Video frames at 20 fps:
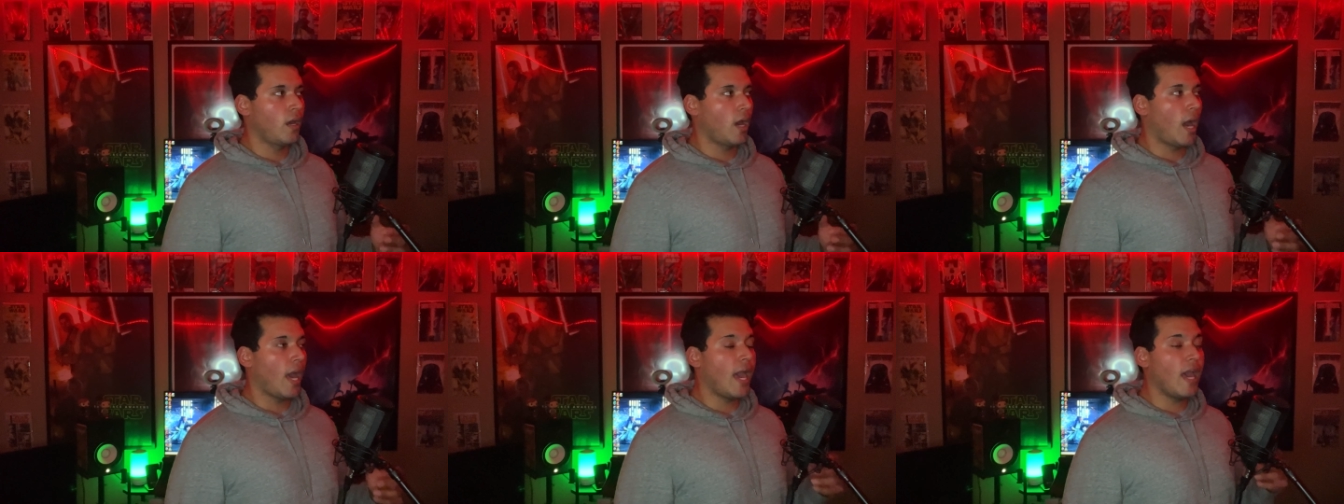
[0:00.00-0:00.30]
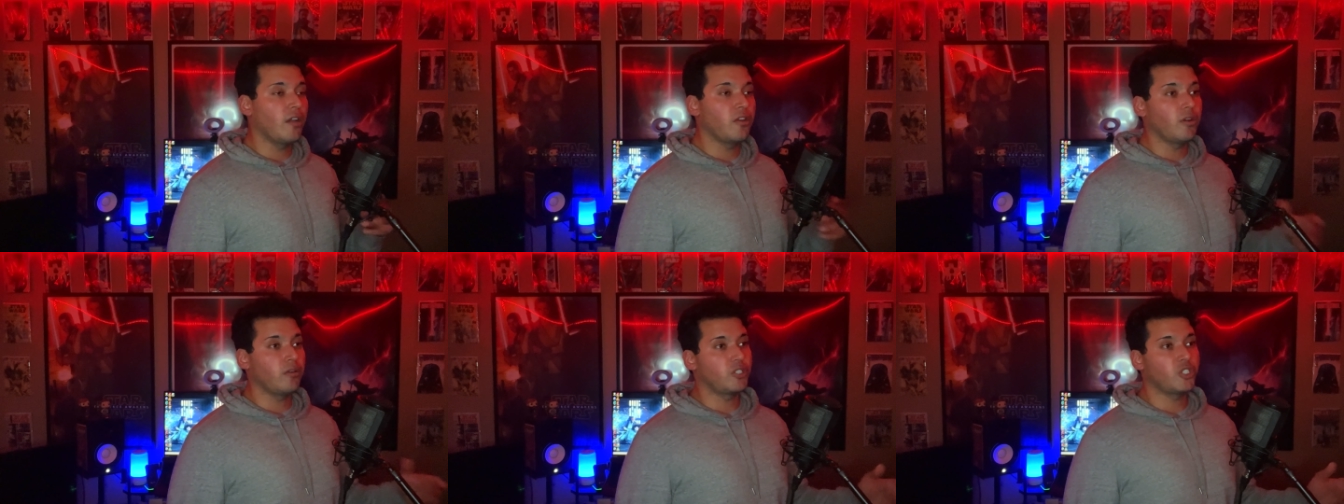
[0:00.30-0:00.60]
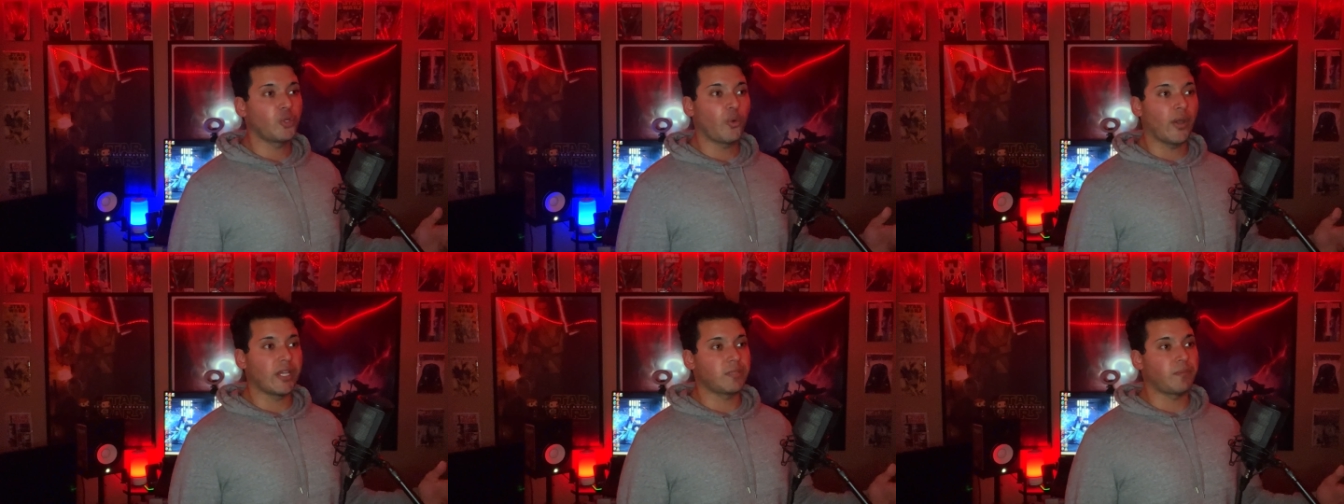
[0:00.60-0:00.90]
I had no
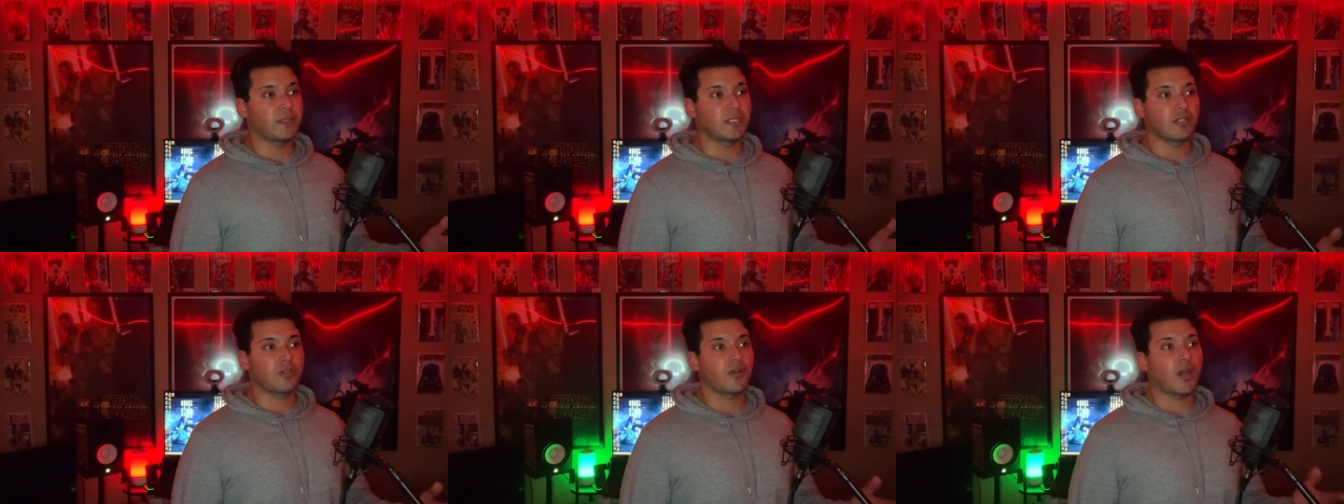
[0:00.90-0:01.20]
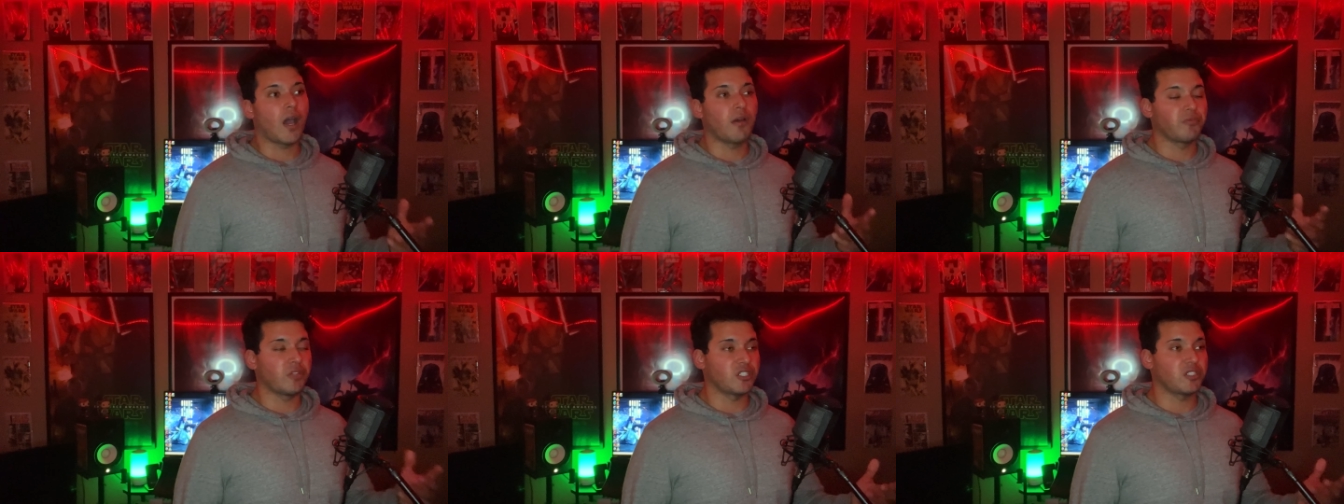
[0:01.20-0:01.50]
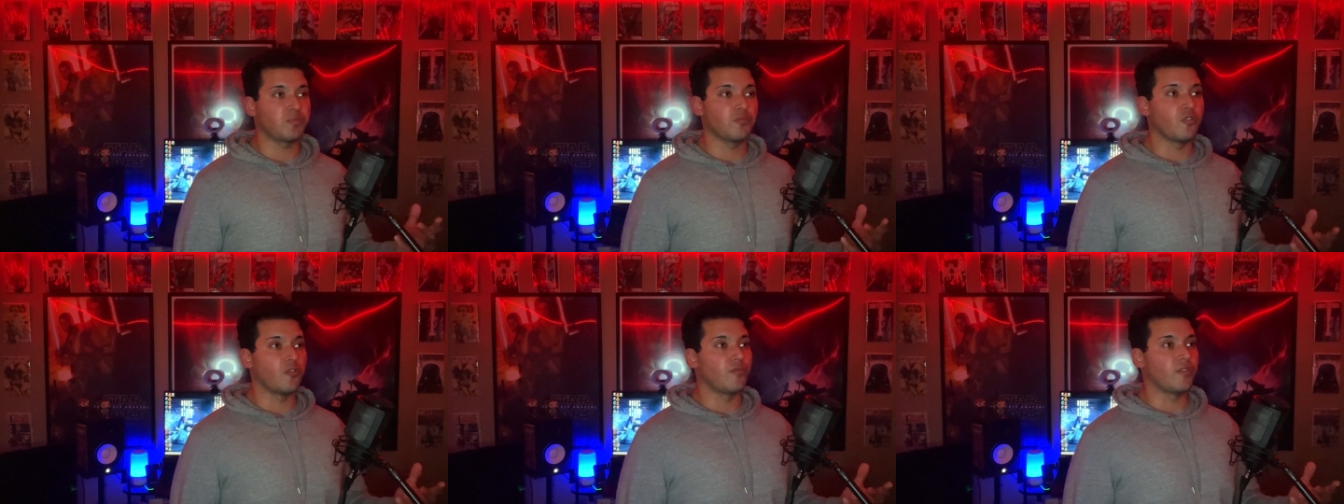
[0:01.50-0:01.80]
choice but to crown
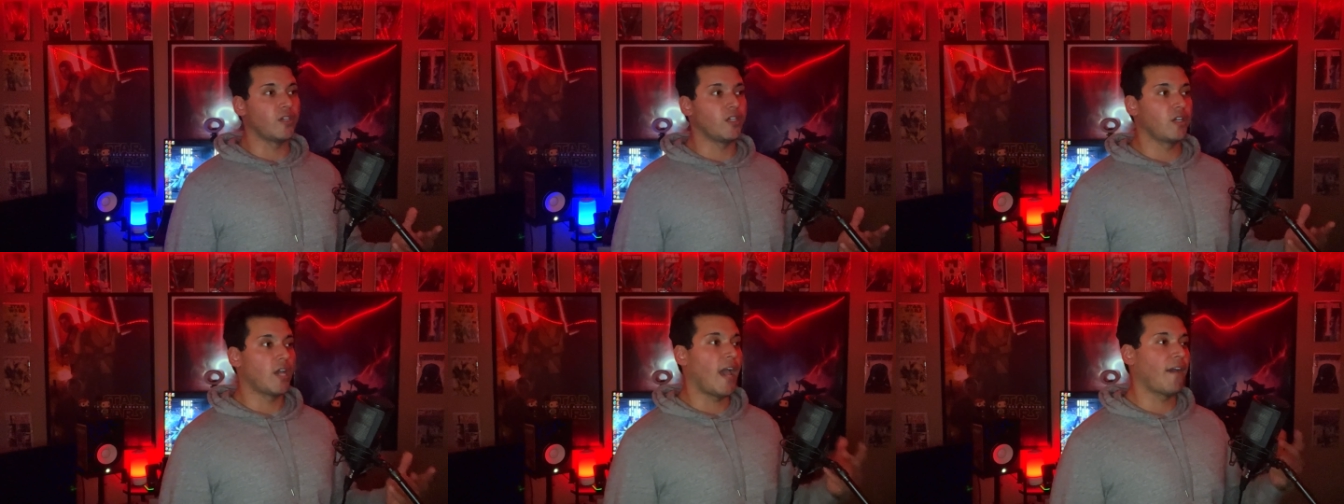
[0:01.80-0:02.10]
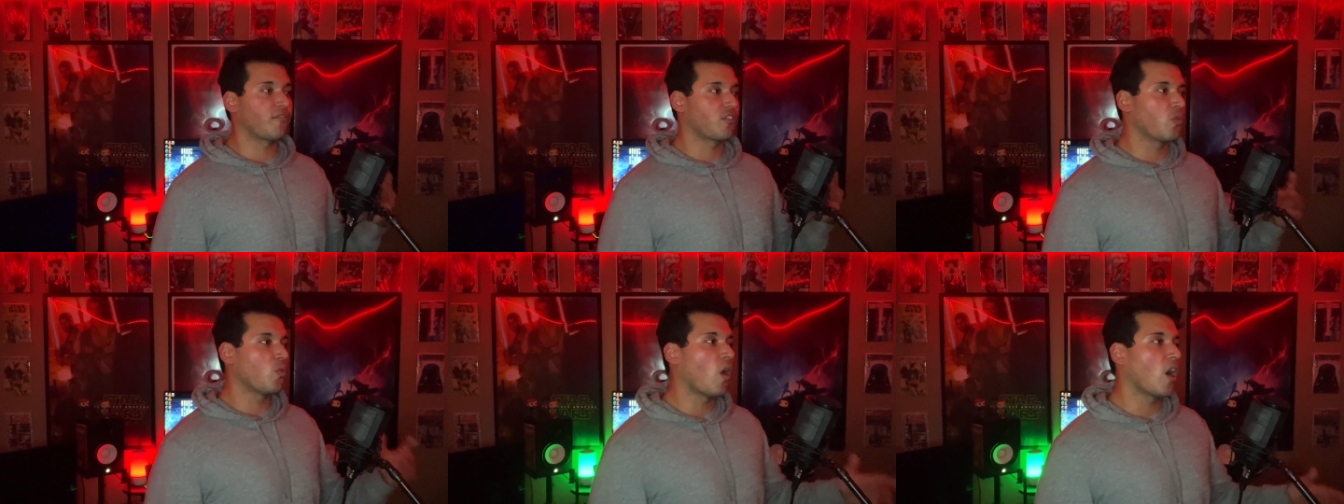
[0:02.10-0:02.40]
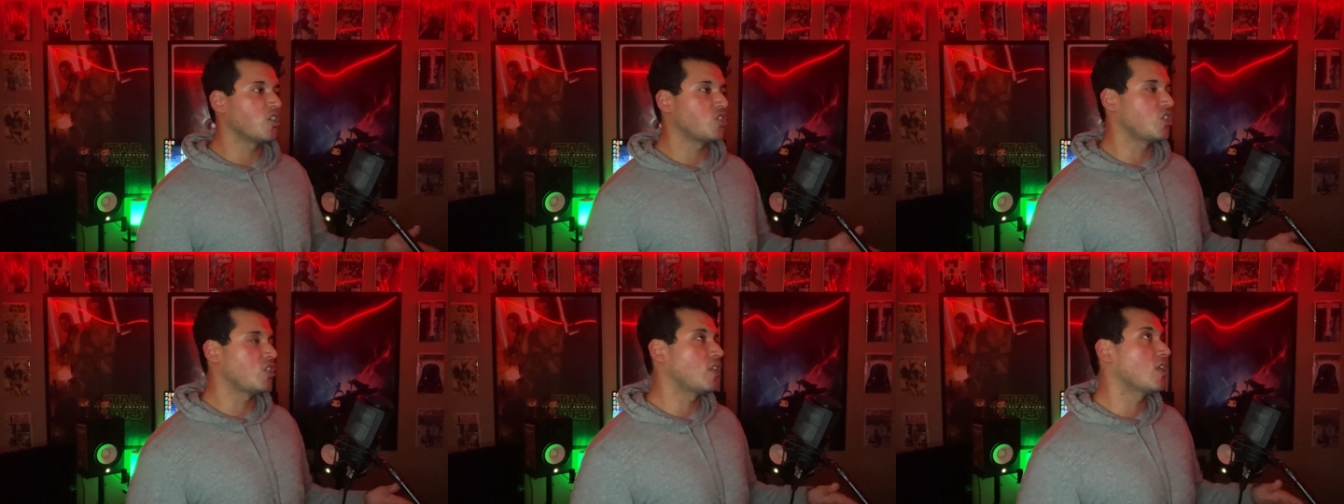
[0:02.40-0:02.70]
this movie after
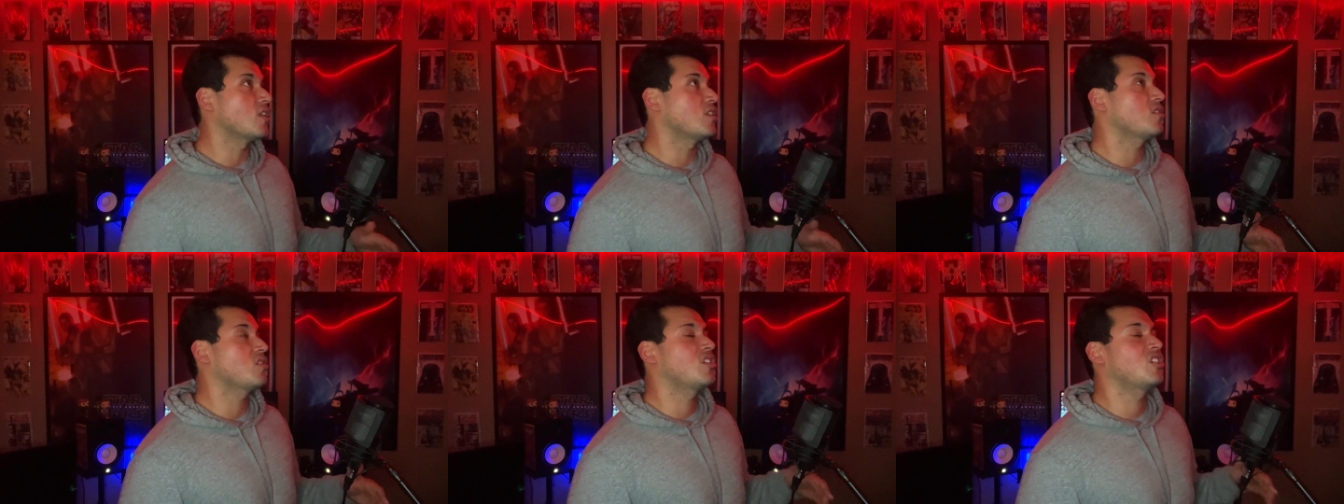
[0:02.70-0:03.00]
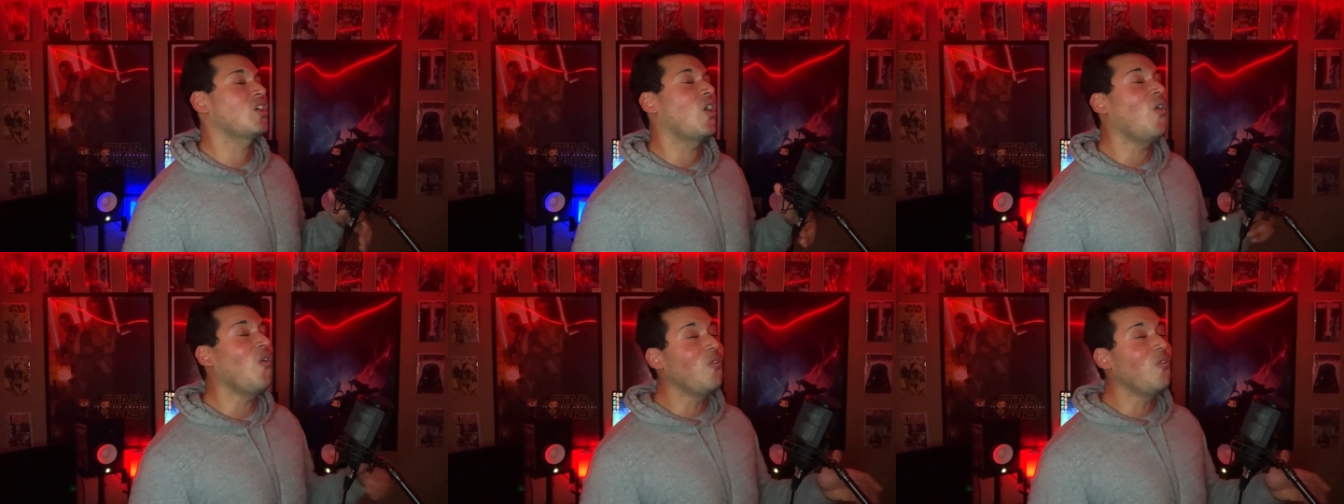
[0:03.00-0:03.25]
watching it so